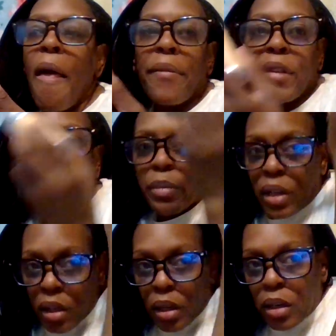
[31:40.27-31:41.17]
this would be
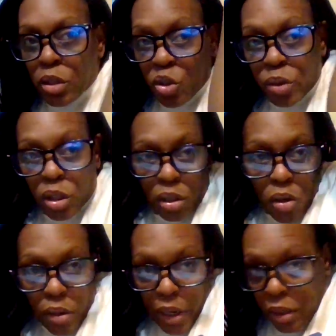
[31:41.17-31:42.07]
good to just
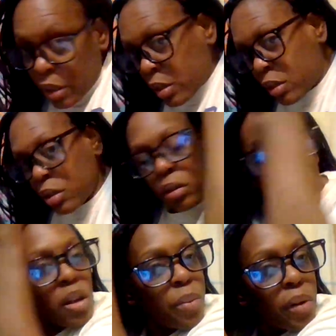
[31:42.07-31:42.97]
go like this
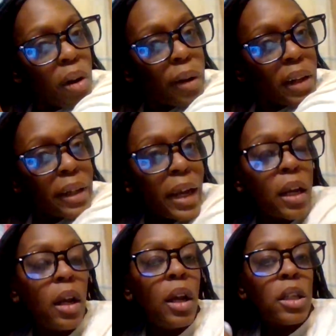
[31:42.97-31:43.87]
you know put on like that
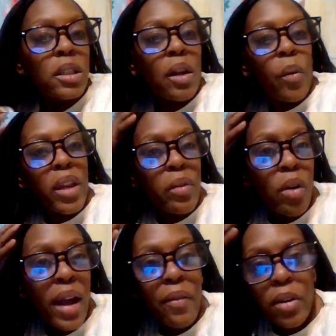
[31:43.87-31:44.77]
so that way you
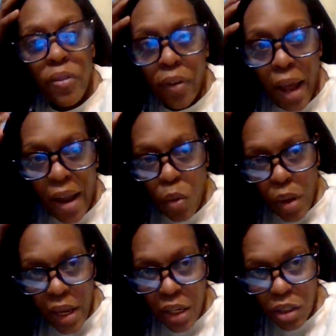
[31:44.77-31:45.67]
won't have any
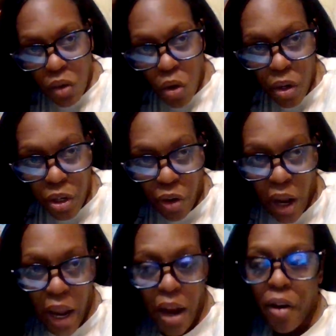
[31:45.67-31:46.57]
flyaways on your
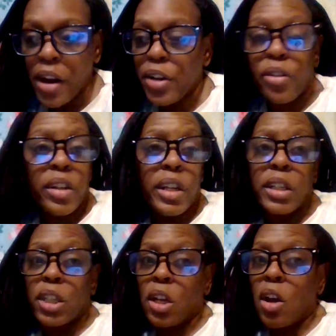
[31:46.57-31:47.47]
hair and you're good
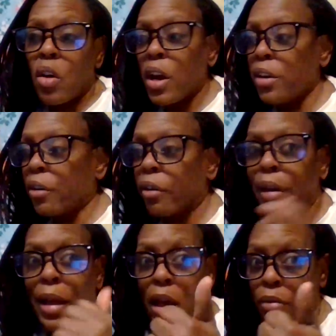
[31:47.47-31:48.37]
to go and you're
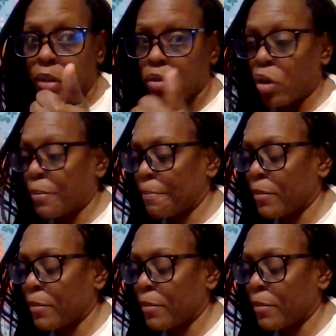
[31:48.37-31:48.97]
out the door